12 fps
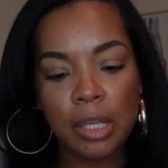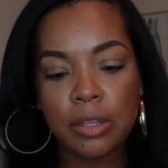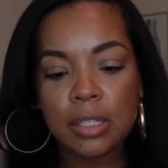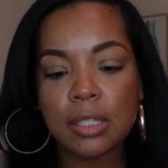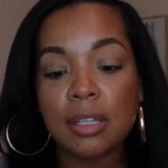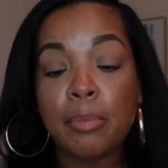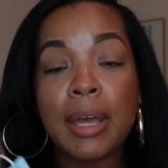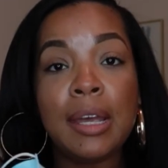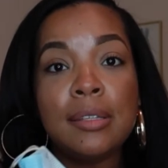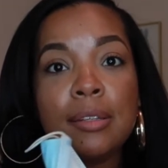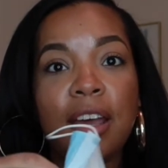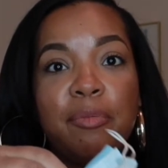This is the
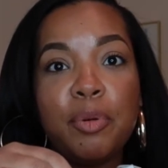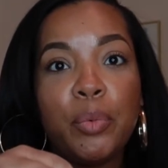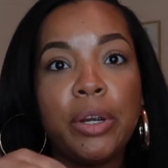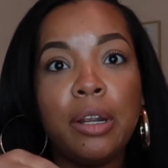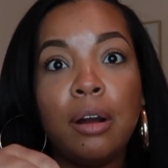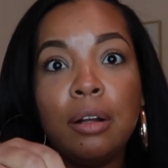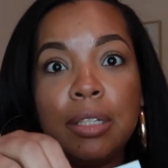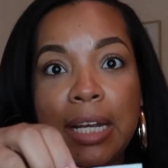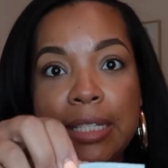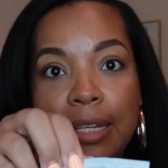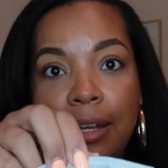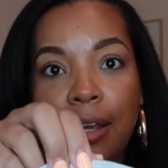mask I've been wearing all day
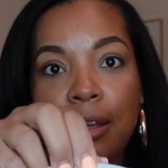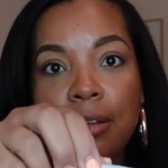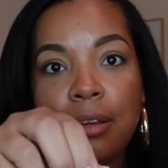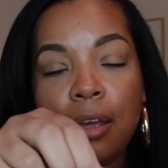today.